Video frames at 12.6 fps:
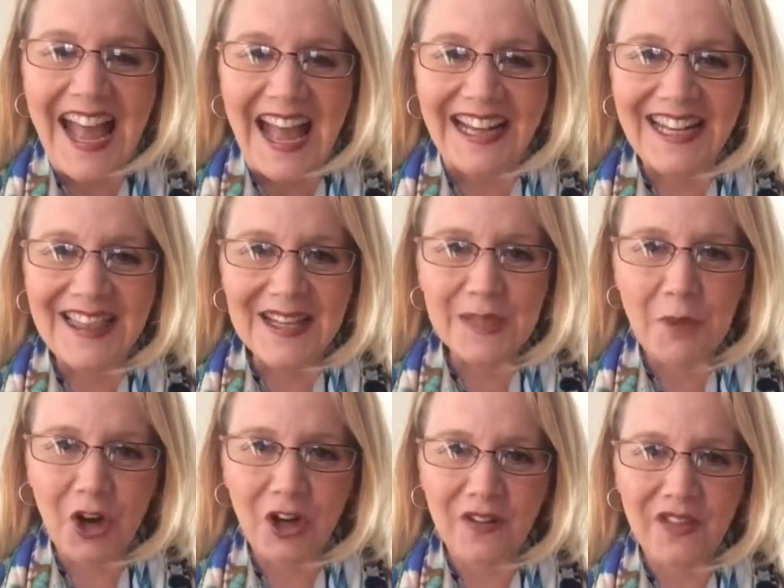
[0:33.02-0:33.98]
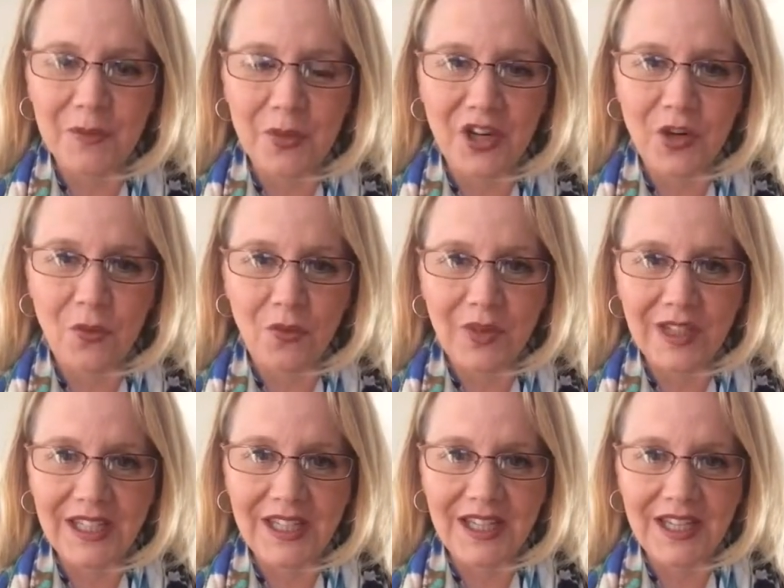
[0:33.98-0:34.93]
And in this part of the book, we're
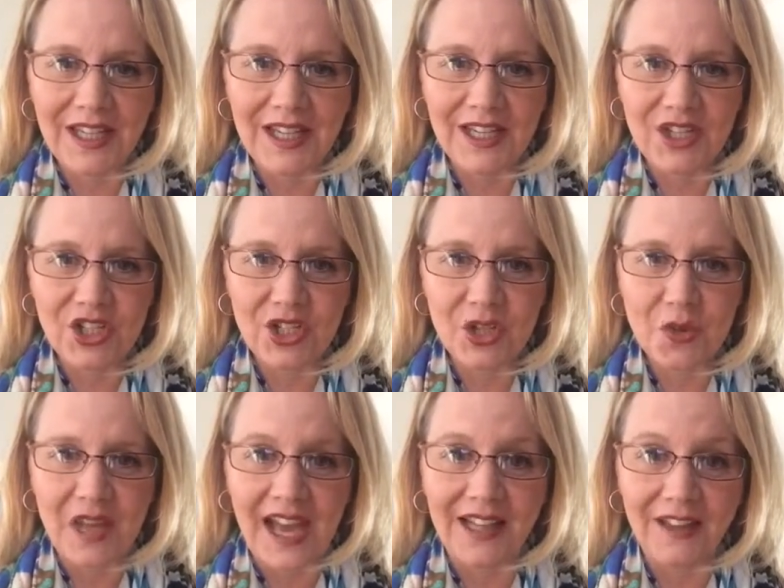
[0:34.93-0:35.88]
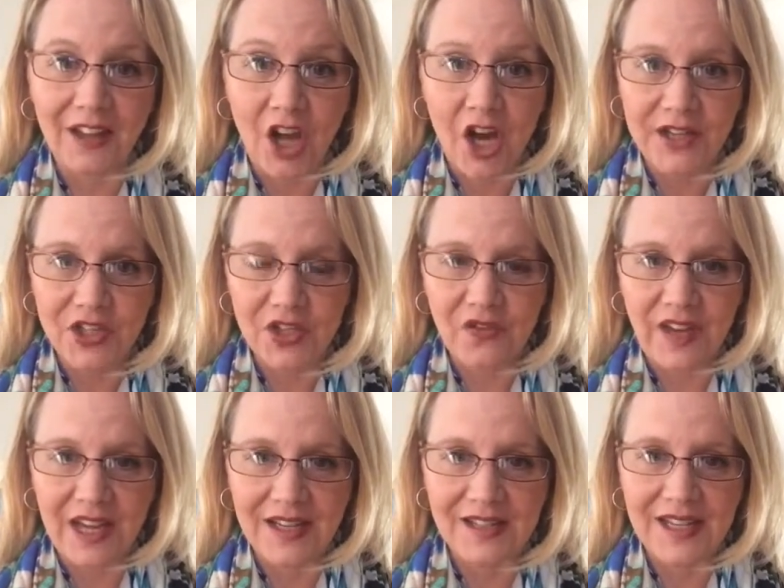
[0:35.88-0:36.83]
really getting into that launch
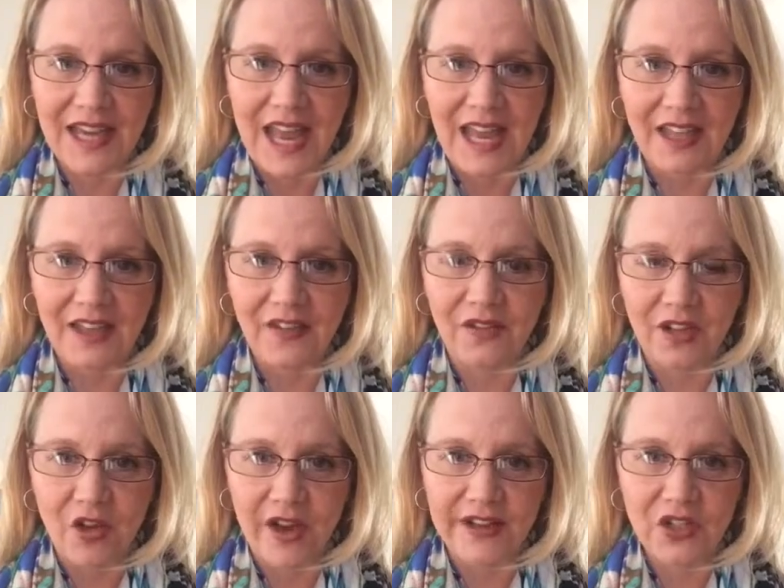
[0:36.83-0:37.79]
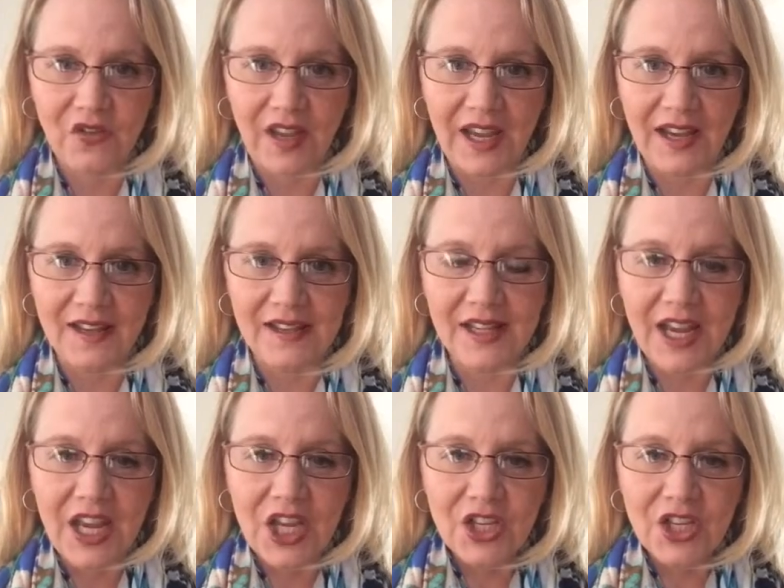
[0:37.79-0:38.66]
phase, the end of the launch phase.